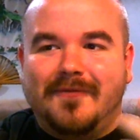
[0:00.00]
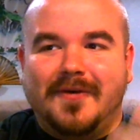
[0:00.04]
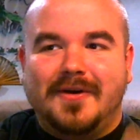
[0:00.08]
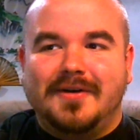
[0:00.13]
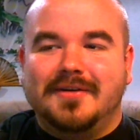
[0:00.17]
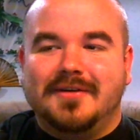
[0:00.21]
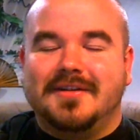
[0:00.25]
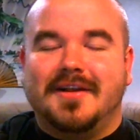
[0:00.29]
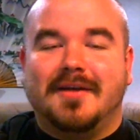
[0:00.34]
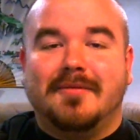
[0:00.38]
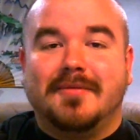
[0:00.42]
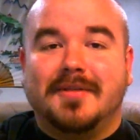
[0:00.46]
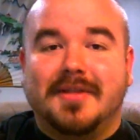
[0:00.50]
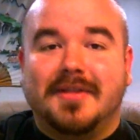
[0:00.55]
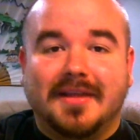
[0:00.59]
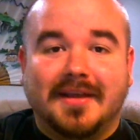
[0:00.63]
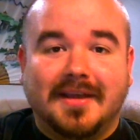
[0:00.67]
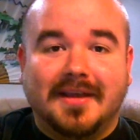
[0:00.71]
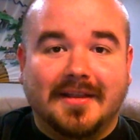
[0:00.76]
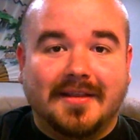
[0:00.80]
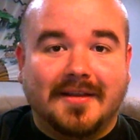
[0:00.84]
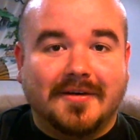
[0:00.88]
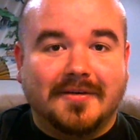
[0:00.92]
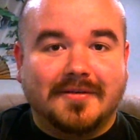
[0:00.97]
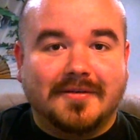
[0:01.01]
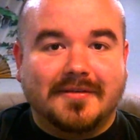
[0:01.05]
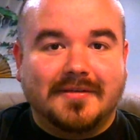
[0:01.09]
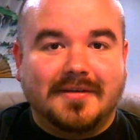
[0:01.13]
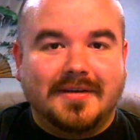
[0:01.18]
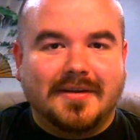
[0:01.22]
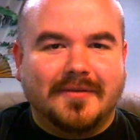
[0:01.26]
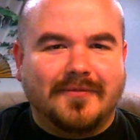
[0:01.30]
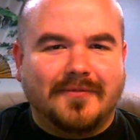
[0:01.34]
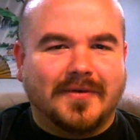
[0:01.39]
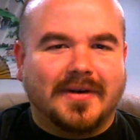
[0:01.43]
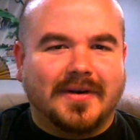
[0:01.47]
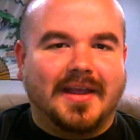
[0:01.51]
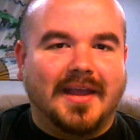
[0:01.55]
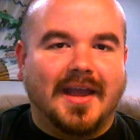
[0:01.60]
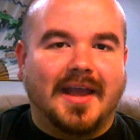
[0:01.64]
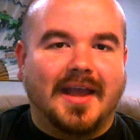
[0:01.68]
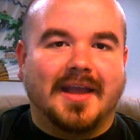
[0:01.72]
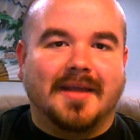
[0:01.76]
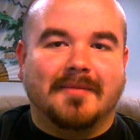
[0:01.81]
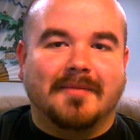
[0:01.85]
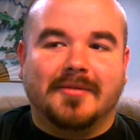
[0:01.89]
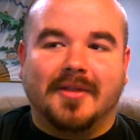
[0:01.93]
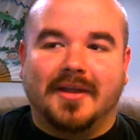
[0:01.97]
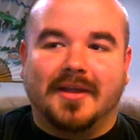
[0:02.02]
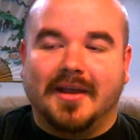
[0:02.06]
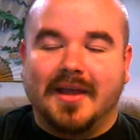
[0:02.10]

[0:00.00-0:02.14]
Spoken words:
first I was thinking they're different games.